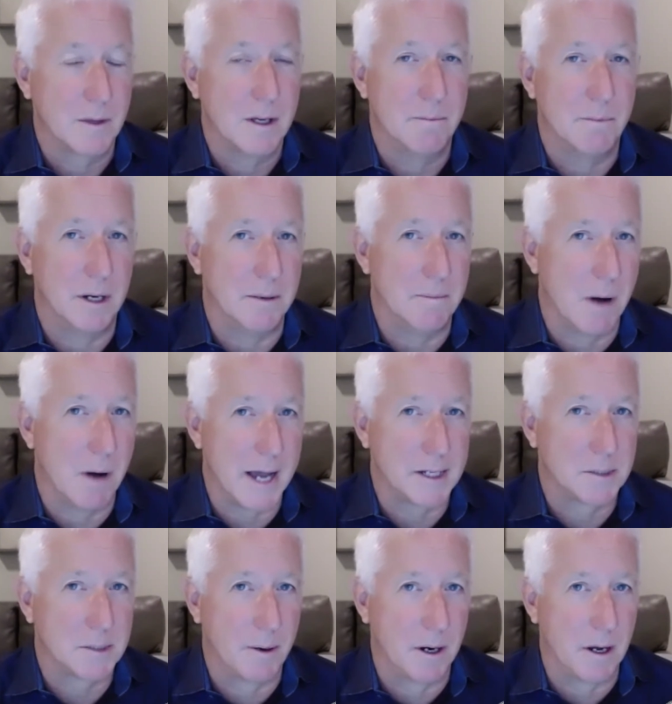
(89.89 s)
but in my
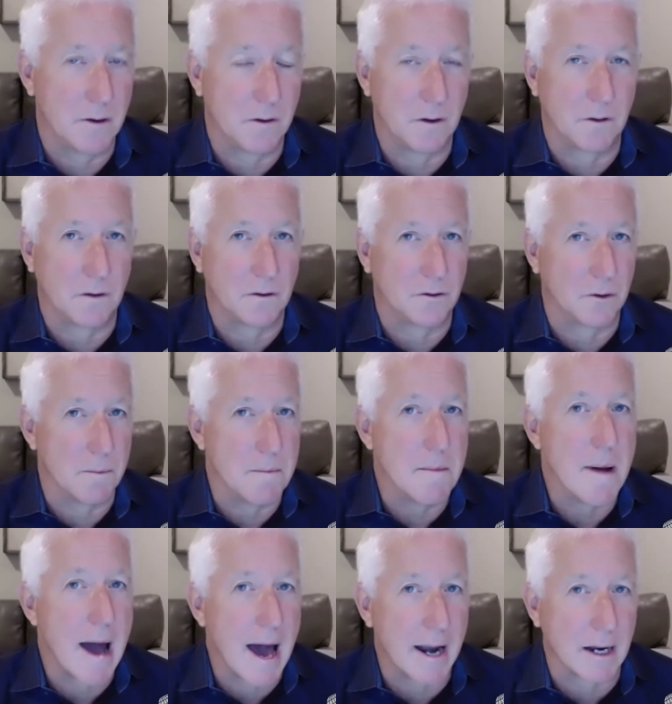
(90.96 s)
experience, it's
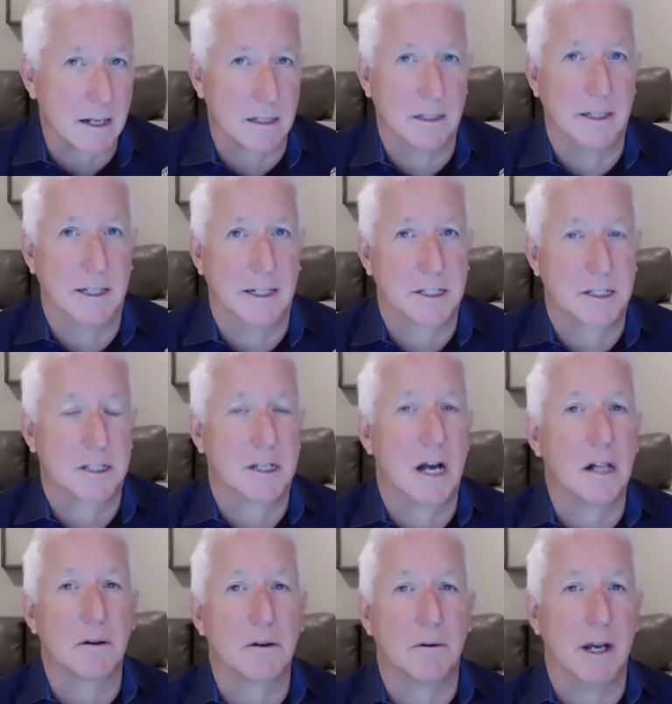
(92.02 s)
dramatically
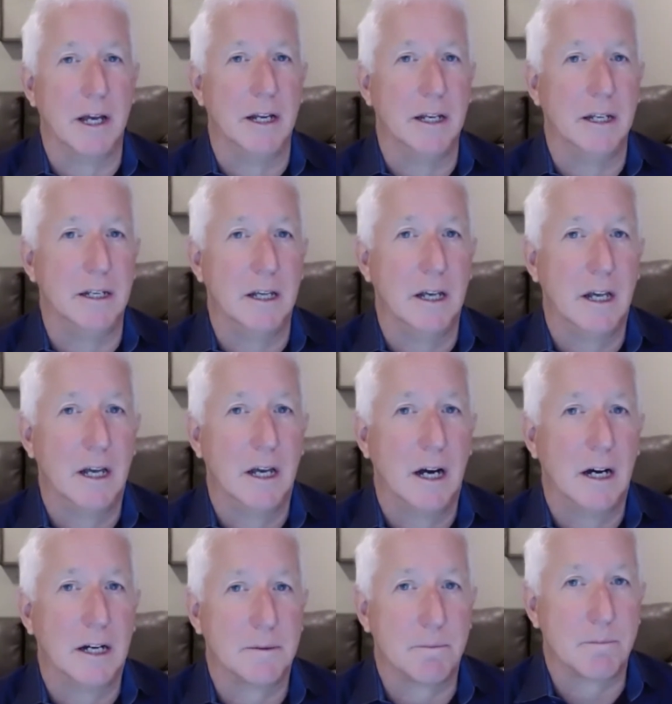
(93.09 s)
accelerated
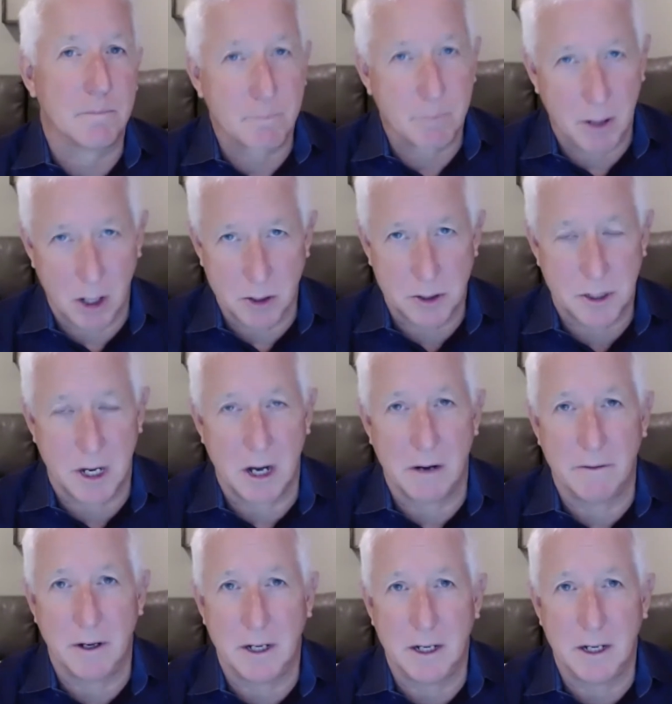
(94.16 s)
post-COVID.